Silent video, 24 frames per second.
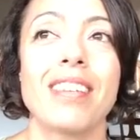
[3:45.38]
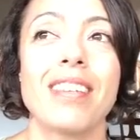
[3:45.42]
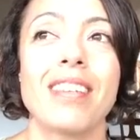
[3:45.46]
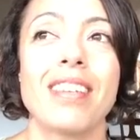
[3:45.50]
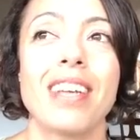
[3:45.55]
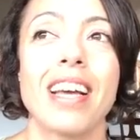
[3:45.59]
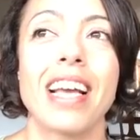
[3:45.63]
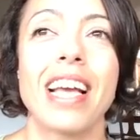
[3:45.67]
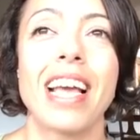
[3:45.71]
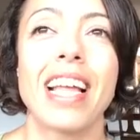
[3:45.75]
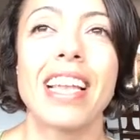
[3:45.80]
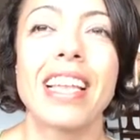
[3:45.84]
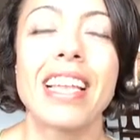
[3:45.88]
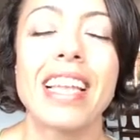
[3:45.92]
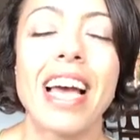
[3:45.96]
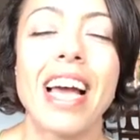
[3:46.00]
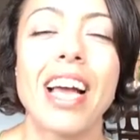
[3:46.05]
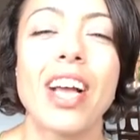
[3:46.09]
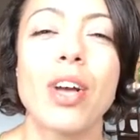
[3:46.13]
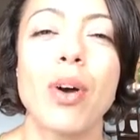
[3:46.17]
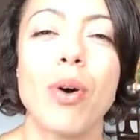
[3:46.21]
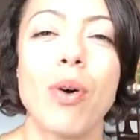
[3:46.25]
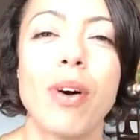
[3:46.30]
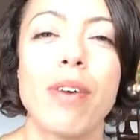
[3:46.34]
again,
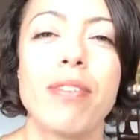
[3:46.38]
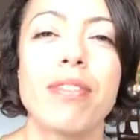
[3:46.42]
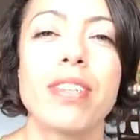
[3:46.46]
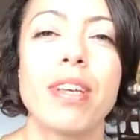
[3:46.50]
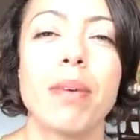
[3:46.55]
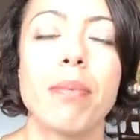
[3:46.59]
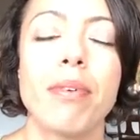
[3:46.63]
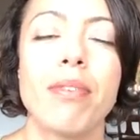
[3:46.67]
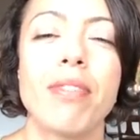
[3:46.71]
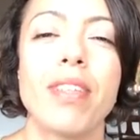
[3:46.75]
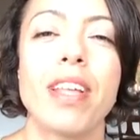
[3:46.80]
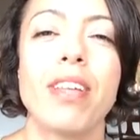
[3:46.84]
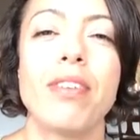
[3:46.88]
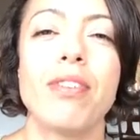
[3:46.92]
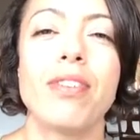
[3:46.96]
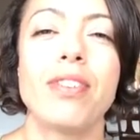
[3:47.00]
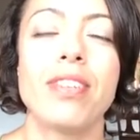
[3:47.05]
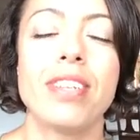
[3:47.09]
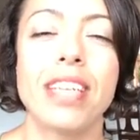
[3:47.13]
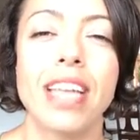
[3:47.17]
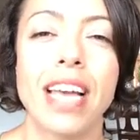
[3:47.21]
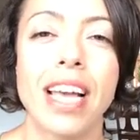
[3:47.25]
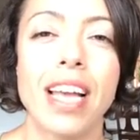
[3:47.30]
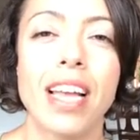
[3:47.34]
let go of some of those
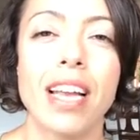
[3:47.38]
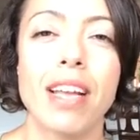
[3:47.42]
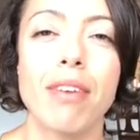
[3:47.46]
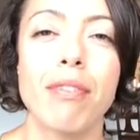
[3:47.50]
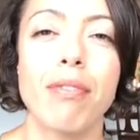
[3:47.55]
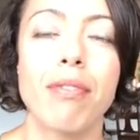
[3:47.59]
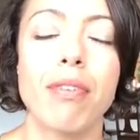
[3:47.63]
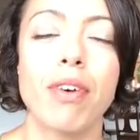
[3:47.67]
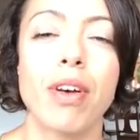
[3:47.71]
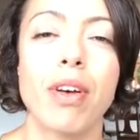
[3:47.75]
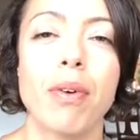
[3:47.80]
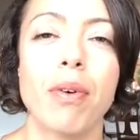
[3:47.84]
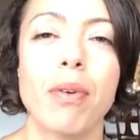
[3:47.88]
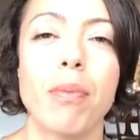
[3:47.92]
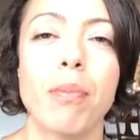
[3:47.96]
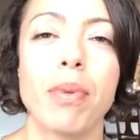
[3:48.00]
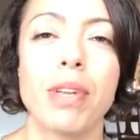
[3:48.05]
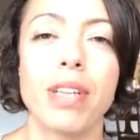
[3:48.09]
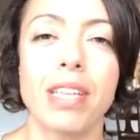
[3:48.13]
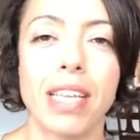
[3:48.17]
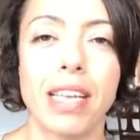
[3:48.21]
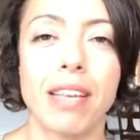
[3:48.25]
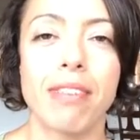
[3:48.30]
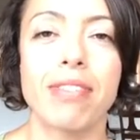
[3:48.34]
negative
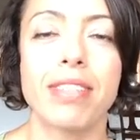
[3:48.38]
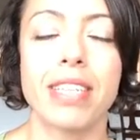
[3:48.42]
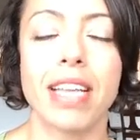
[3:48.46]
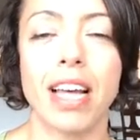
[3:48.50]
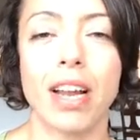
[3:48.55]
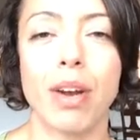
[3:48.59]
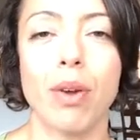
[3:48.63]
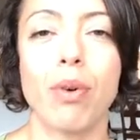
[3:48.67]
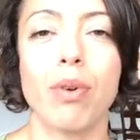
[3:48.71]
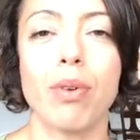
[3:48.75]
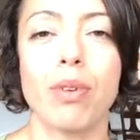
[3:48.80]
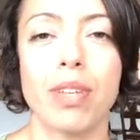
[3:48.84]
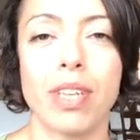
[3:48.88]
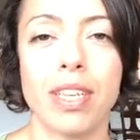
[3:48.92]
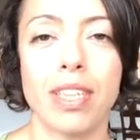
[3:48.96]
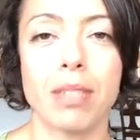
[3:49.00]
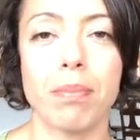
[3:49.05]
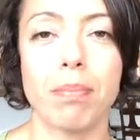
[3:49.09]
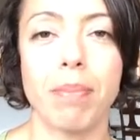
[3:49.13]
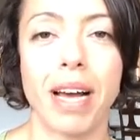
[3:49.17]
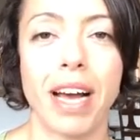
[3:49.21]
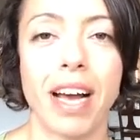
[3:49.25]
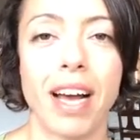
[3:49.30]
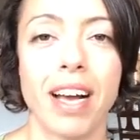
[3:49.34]
beliefs that hold
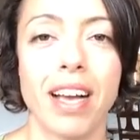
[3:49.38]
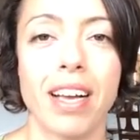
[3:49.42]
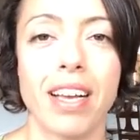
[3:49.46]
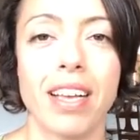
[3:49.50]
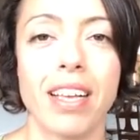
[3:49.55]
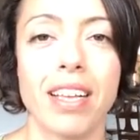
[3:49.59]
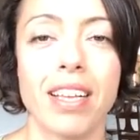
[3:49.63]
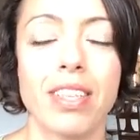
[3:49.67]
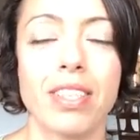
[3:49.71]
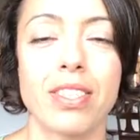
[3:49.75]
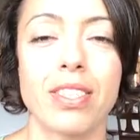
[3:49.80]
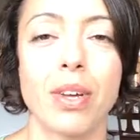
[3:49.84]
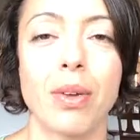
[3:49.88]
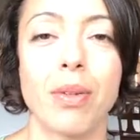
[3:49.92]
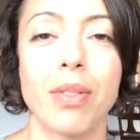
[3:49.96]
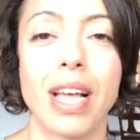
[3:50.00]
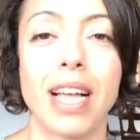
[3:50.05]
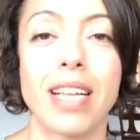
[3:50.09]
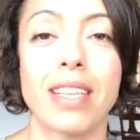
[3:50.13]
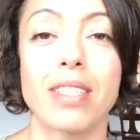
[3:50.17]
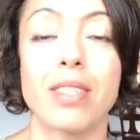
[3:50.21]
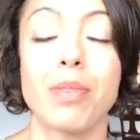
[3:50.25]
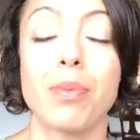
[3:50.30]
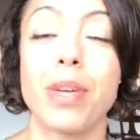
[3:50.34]
us back. So
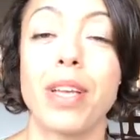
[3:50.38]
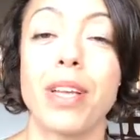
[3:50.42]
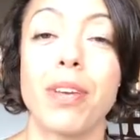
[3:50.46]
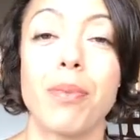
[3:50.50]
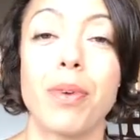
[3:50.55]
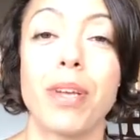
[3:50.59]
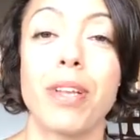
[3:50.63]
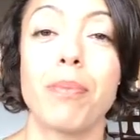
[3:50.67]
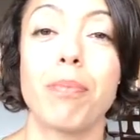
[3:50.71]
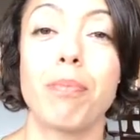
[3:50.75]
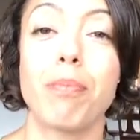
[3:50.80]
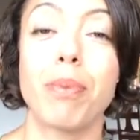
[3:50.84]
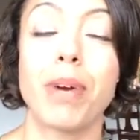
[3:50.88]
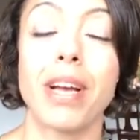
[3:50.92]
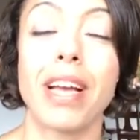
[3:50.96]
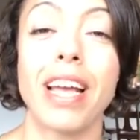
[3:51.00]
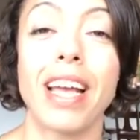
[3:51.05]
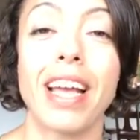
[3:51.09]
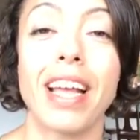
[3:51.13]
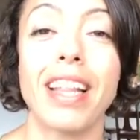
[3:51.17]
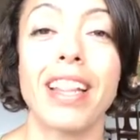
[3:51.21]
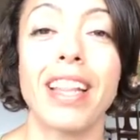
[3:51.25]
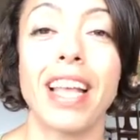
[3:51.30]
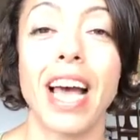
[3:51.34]
we bring
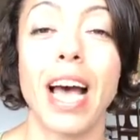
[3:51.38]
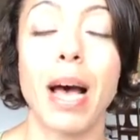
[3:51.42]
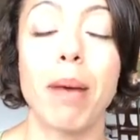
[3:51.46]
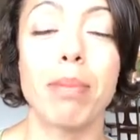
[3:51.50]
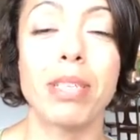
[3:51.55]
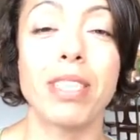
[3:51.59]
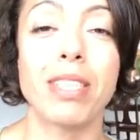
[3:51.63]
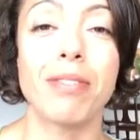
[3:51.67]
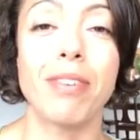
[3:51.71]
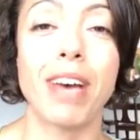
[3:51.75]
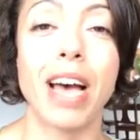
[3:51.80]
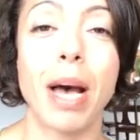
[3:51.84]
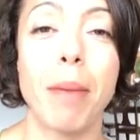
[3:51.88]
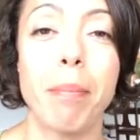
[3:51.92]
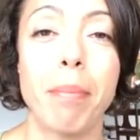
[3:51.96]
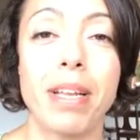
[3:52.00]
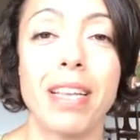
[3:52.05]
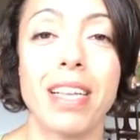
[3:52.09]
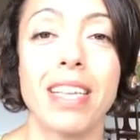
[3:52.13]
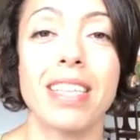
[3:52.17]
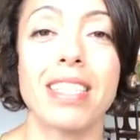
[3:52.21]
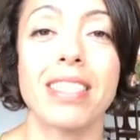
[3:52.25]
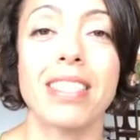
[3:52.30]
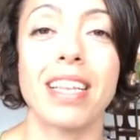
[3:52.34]
in the habits of
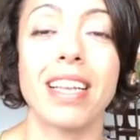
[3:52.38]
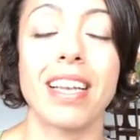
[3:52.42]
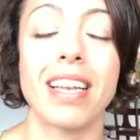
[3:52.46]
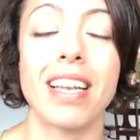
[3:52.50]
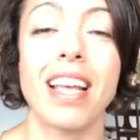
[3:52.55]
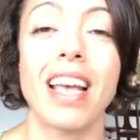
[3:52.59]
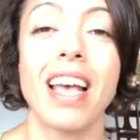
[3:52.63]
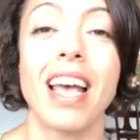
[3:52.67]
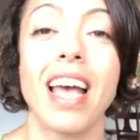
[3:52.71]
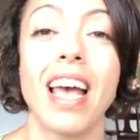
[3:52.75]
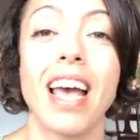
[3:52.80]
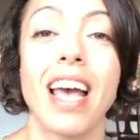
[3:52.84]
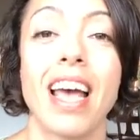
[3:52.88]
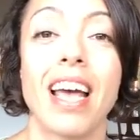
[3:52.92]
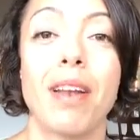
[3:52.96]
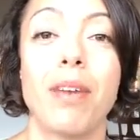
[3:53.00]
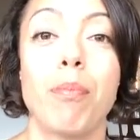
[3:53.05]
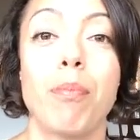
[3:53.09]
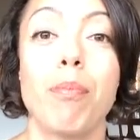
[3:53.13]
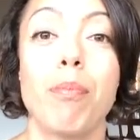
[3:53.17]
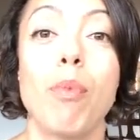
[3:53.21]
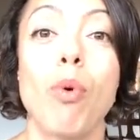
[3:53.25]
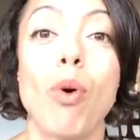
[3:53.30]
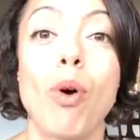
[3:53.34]
happiness
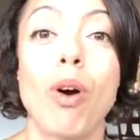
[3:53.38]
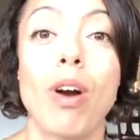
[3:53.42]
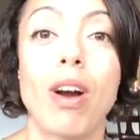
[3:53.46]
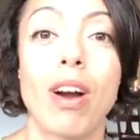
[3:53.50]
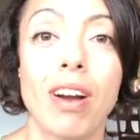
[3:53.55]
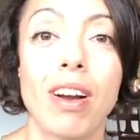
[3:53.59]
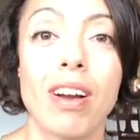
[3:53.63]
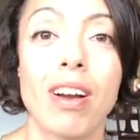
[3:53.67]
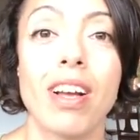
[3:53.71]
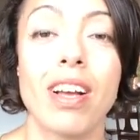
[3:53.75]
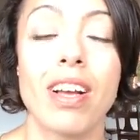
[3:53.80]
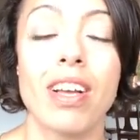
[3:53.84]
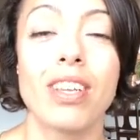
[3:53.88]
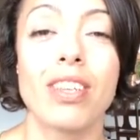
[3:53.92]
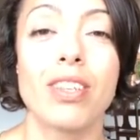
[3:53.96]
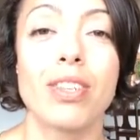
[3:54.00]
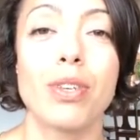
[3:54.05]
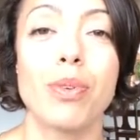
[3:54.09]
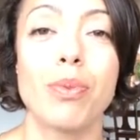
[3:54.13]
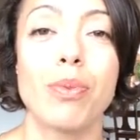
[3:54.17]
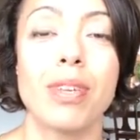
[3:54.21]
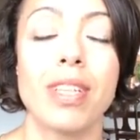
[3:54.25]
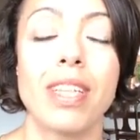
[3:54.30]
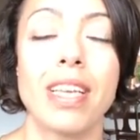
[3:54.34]
and more
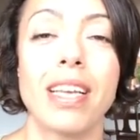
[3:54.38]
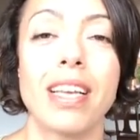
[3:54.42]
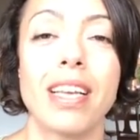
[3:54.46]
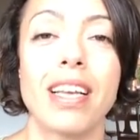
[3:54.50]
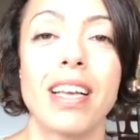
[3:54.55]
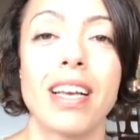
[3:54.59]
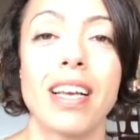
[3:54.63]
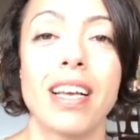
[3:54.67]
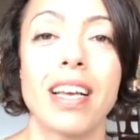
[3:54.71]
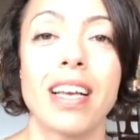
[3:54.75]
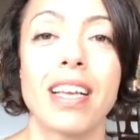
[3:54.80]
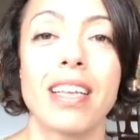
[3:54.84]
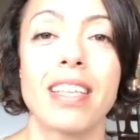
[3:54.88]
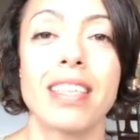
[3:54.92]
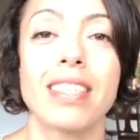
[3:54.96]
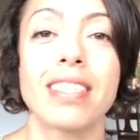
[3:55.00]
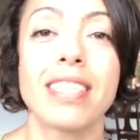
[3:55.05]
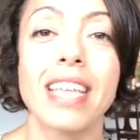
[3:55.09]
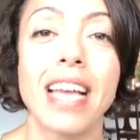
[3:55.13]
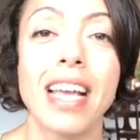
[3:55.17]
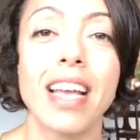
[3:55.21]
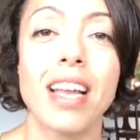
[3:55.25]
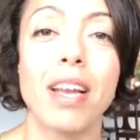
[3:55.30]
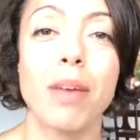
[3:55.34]
to really
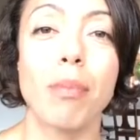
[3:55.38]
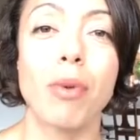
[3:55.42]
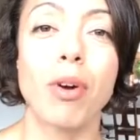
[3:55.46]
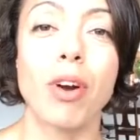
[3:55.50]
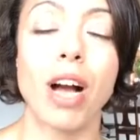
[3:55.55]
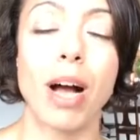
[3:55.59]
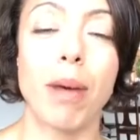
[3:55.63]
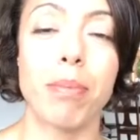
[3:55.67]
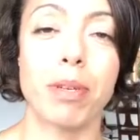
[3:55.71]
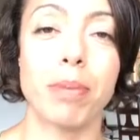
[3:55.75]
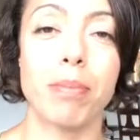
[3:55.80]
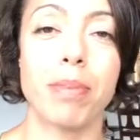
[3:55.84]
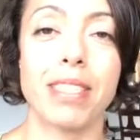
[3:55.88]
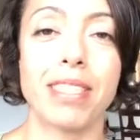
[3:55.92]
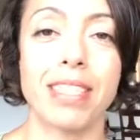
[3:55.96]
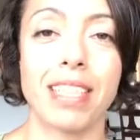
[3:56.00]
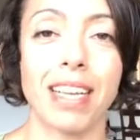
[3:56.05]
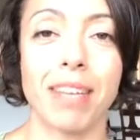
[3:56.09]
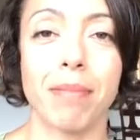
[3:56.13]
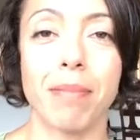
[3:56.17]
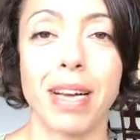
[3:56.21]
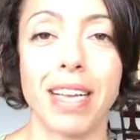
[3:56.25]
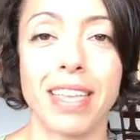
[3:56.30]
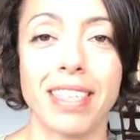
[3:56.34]
stay in a more
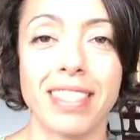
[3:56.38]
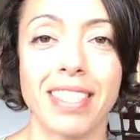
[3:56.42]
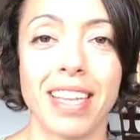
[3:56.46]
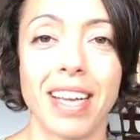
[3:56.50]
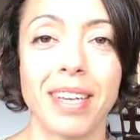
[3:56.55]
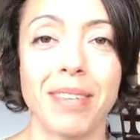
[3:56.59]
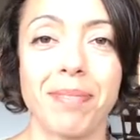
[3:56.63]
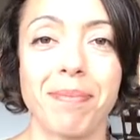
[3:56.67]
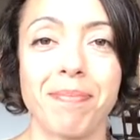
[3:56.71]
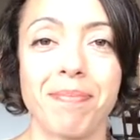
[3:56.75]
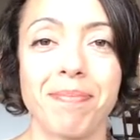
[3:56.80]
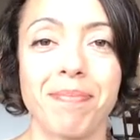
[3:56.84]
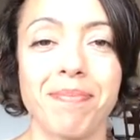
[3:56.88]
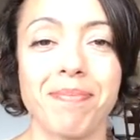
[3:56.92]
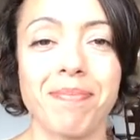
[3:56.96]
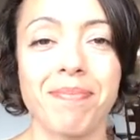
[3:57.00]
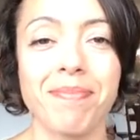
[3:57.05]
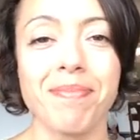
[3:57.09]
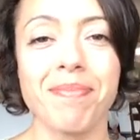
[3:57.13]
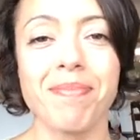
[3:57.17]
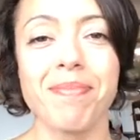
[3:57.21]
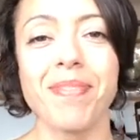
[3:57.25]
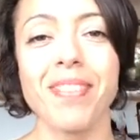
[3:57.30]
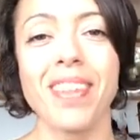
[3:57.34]
optimistic mindset.
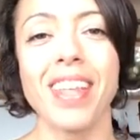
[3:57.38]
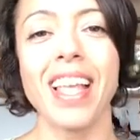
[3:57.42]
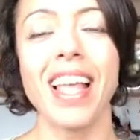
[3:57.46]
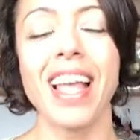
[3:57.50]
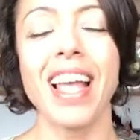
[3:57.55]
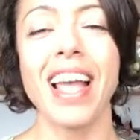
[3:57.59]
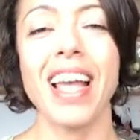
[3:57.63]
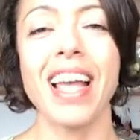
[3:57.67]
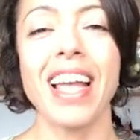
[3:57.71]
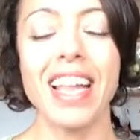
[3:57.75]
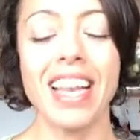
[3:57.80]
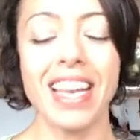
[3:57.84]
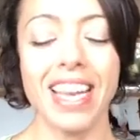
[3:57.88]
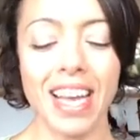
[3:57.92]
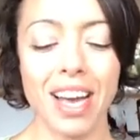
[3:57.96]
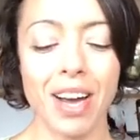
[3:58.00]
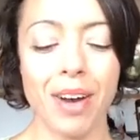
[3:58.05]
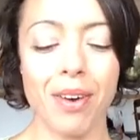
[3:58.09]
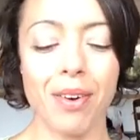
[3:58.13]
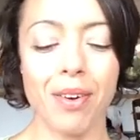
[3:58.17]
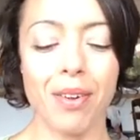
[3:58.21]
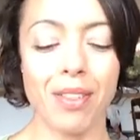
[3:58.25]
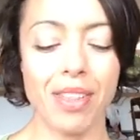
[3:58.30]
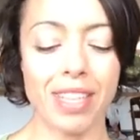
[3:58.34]

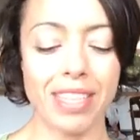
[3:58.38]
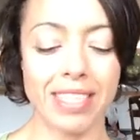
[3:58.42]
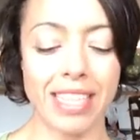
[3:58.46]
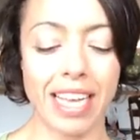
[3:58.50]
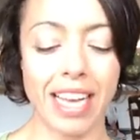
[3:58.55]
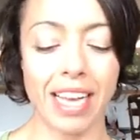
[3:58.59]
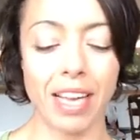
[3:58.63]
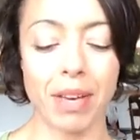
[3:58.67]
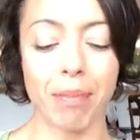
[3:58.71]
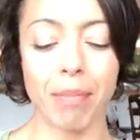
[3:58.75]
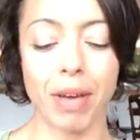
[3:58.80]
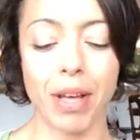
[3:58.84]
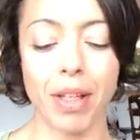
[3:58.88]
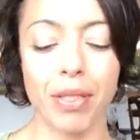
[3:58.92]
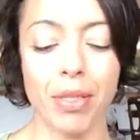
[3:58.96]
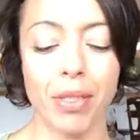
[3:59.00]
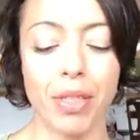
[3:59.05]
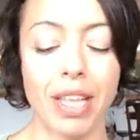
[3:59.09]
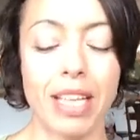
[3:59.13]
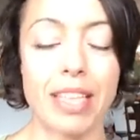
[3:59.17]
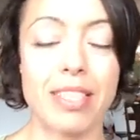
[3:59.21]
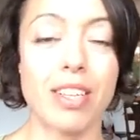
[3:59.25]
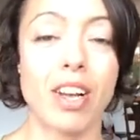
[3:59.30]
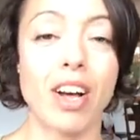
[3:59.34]
Now, the second
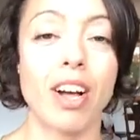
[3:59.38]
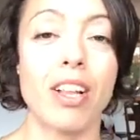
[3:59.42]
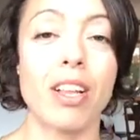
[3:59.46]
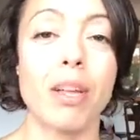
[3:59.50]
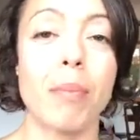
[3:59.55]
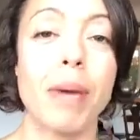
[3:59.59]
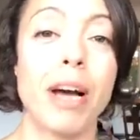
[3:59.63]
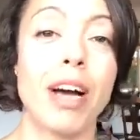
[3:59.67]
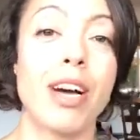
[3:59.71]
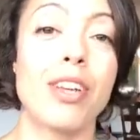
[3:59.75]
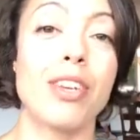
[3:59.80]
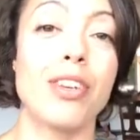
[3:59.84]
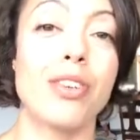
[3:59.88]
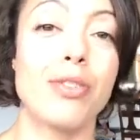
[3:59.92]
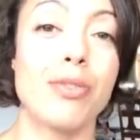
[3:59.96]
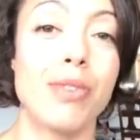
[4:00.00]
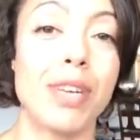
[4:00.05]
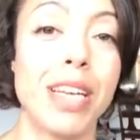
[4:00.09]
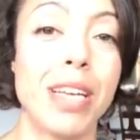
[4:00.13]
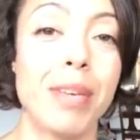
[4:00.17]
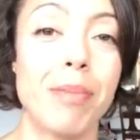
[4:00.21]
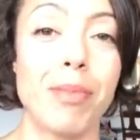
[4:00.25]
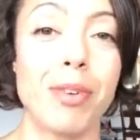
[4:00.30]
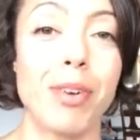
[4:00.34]
month is all about
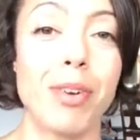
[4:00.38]
dream